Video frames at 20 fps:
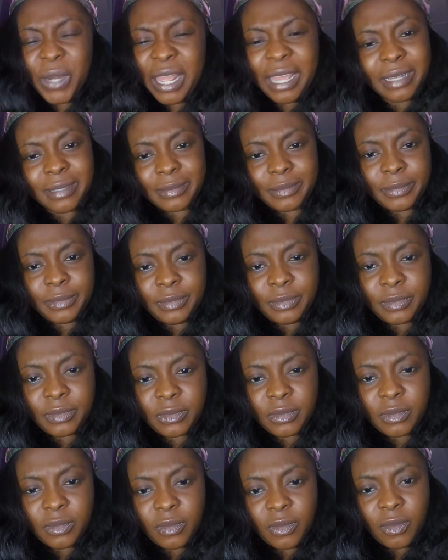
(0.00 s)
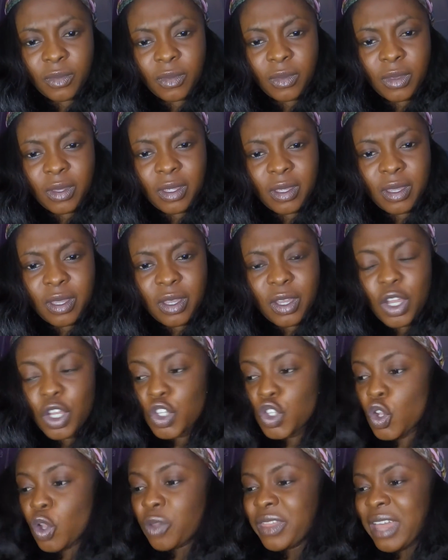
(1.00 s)
plane.
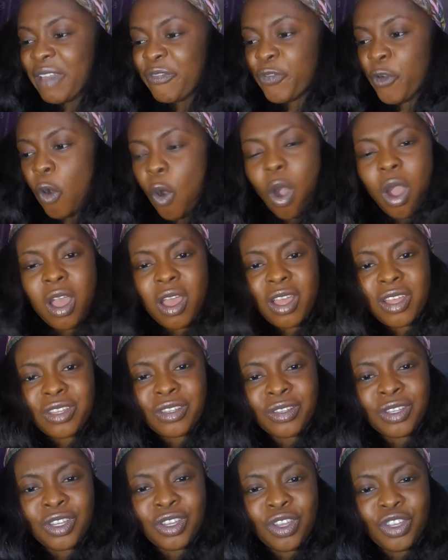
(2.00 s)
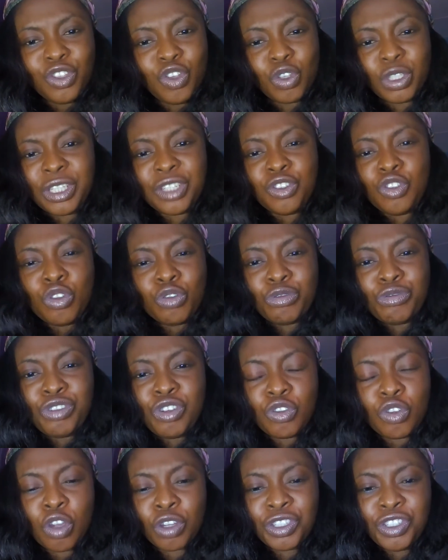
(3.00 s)
So therefore, you
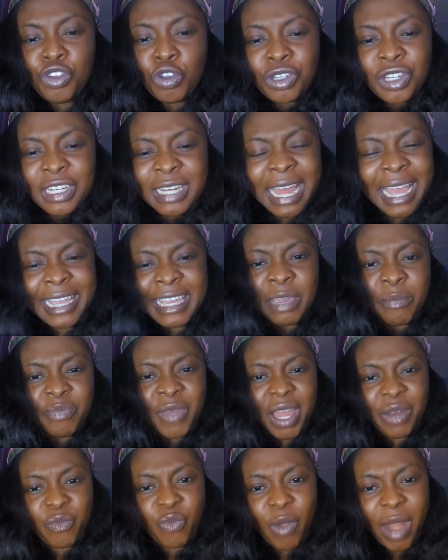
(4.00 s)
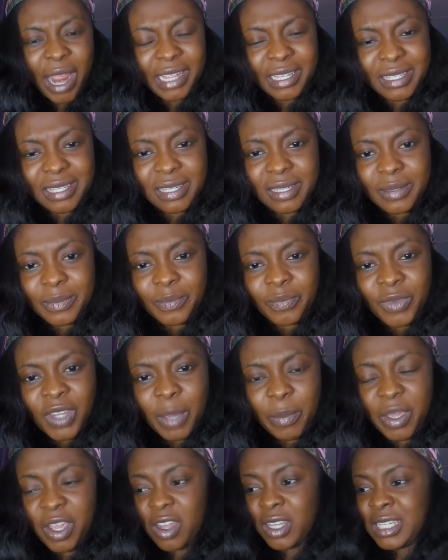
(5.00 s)
deny him that right
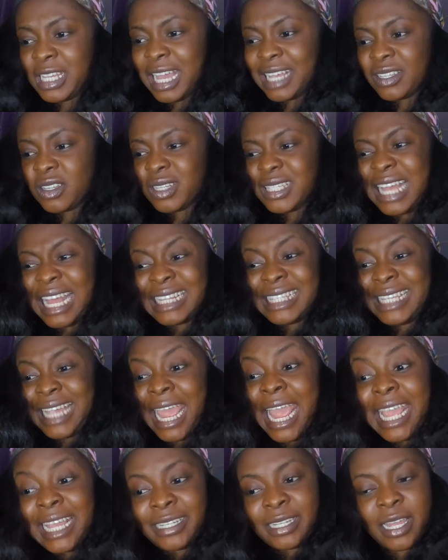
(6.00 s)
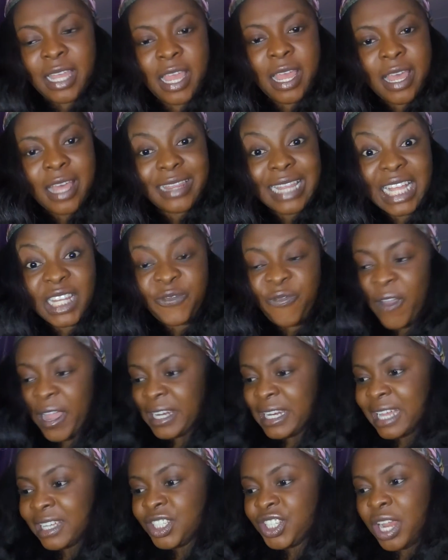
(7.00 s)
because he has not attained that
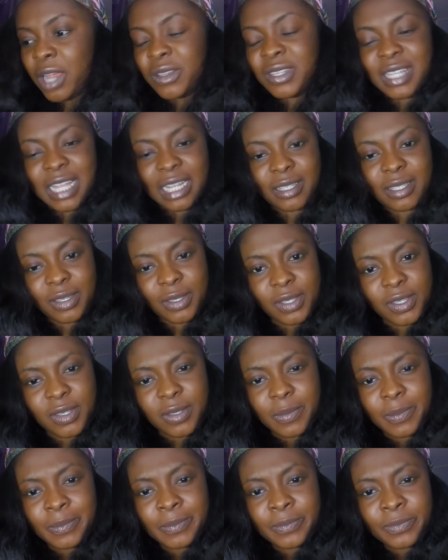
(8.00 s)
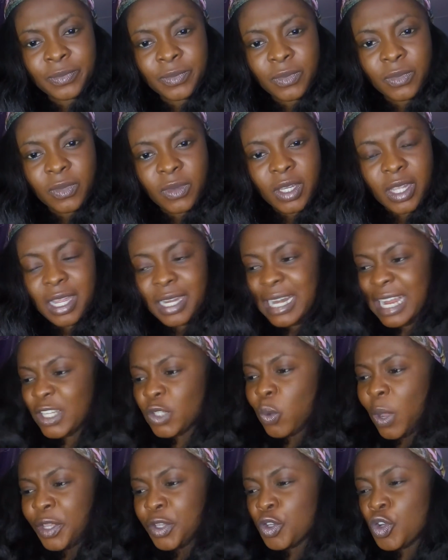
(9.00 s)
financial status.
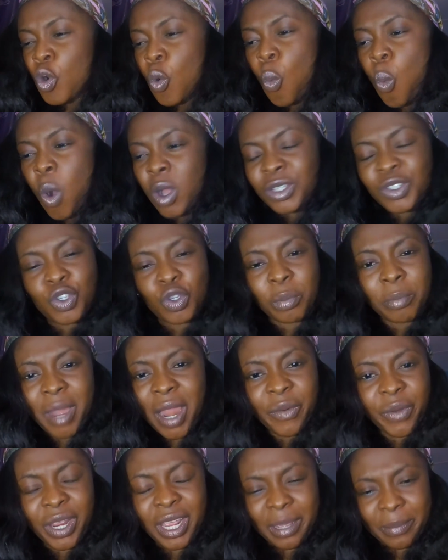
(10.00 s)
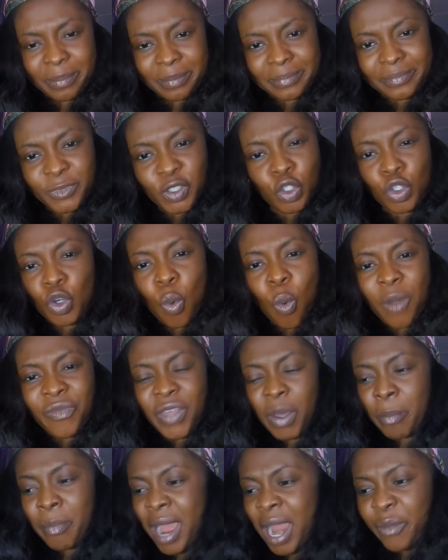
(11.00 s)
That's why you don't want to marry him. You don't
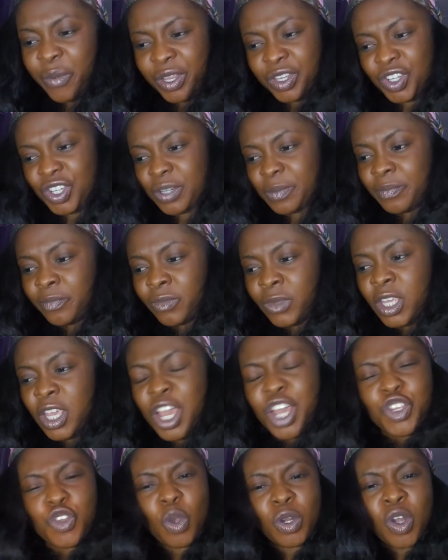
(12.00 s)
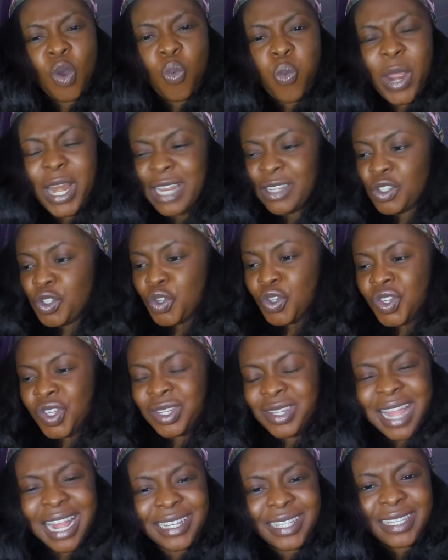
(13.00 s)
want the marriage. You're not willing to
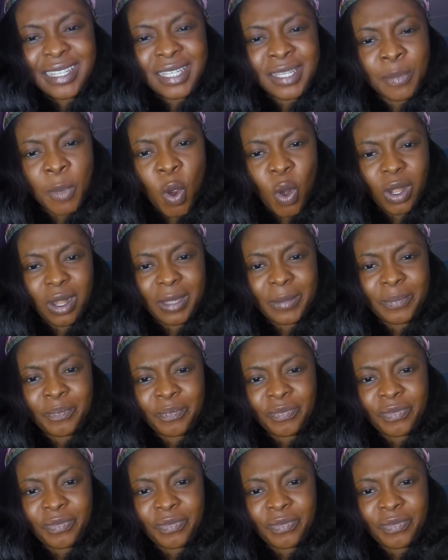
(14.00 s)
start small.